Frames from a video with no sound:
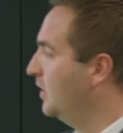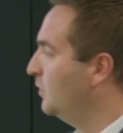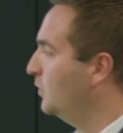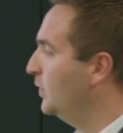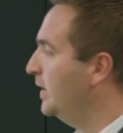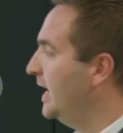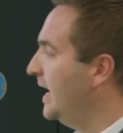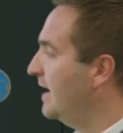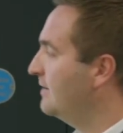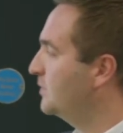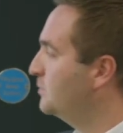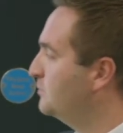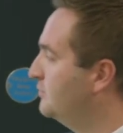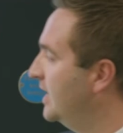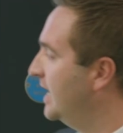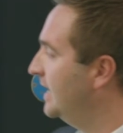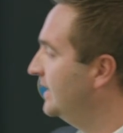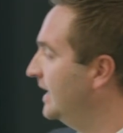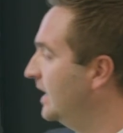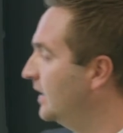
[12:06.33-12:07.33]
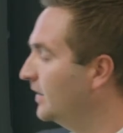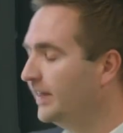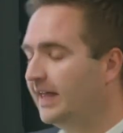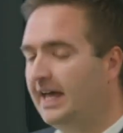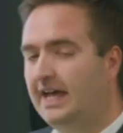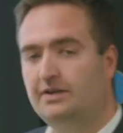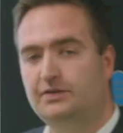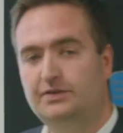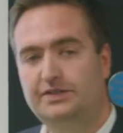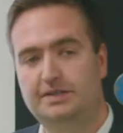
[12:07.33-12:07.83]
We have brand health
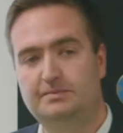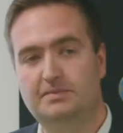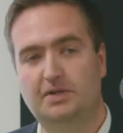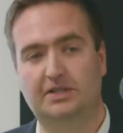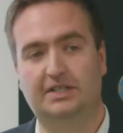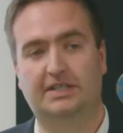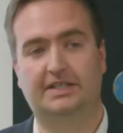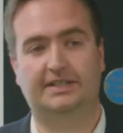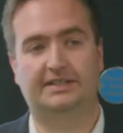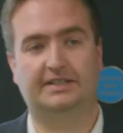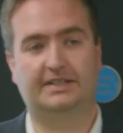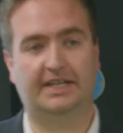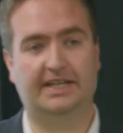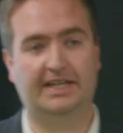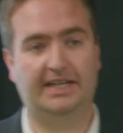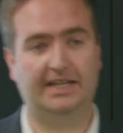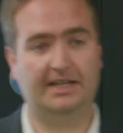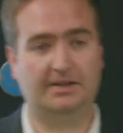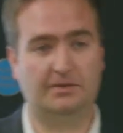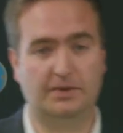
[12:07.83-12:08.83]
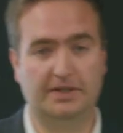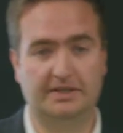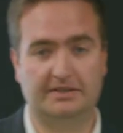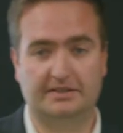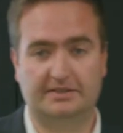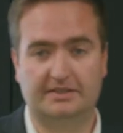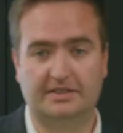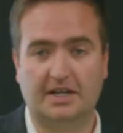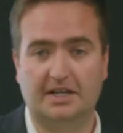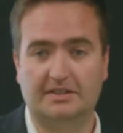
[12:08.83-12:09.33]
equity modeling here, which
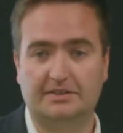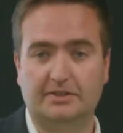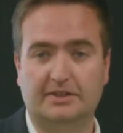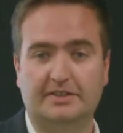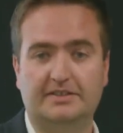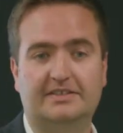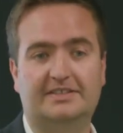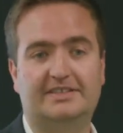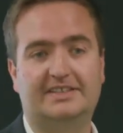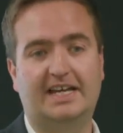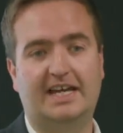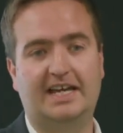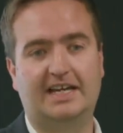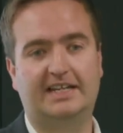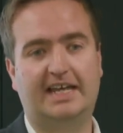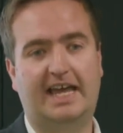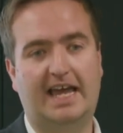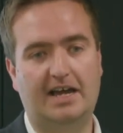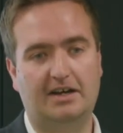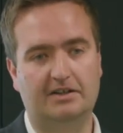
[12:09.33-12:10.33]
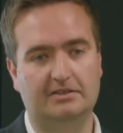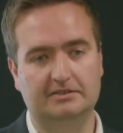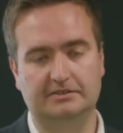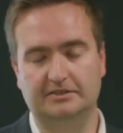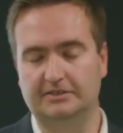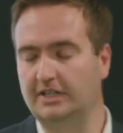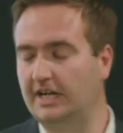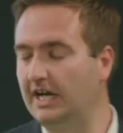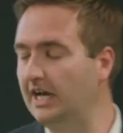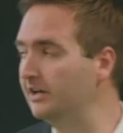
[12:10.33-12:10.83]
starts to understand how
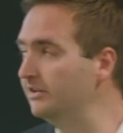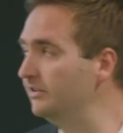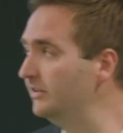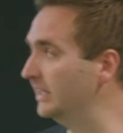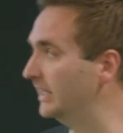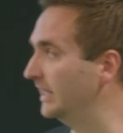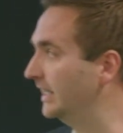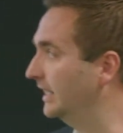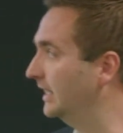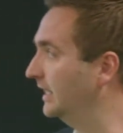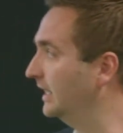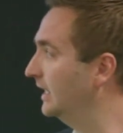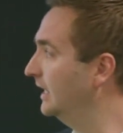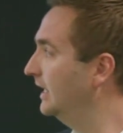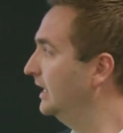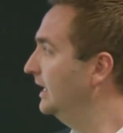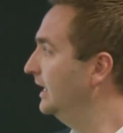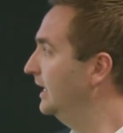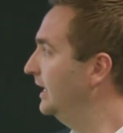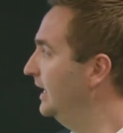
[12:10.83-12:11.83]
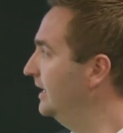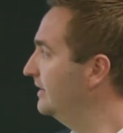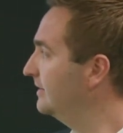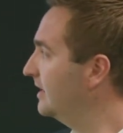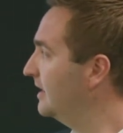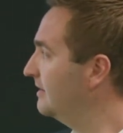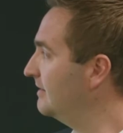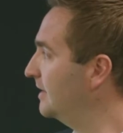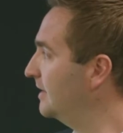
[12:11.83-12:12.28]
not only is our